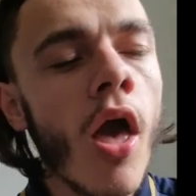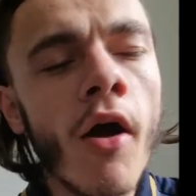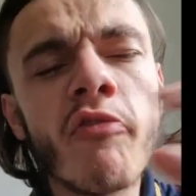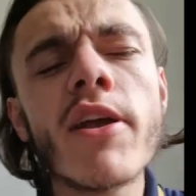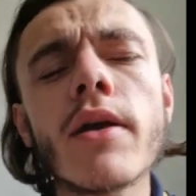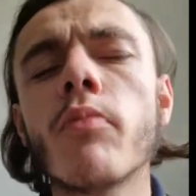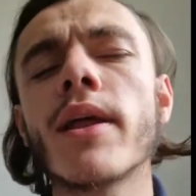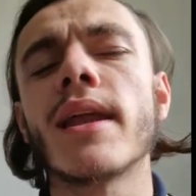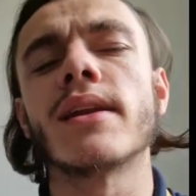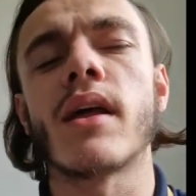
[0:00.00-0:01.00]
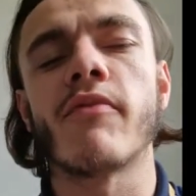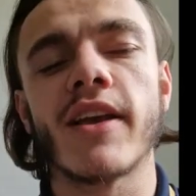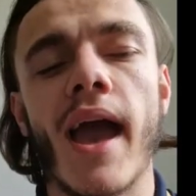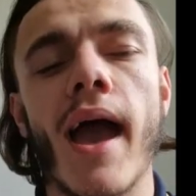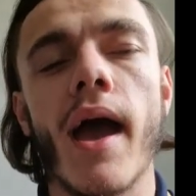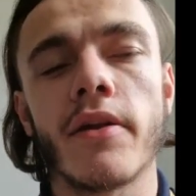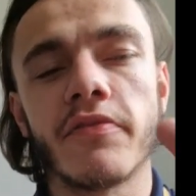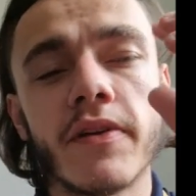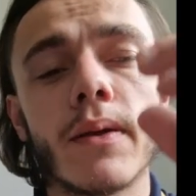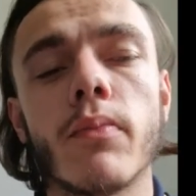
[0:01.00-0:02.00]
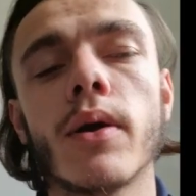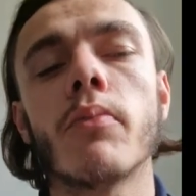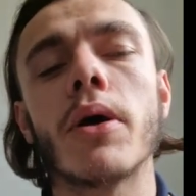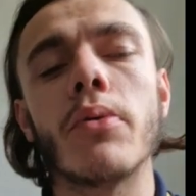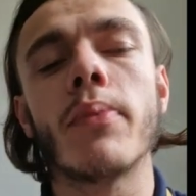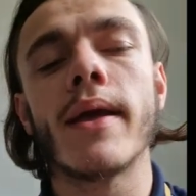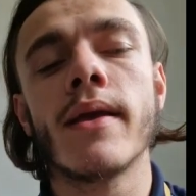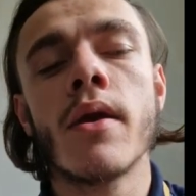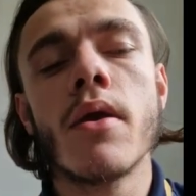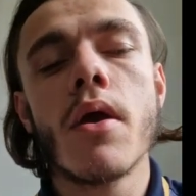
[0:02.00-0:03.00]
I think we need another cat, and I think we will be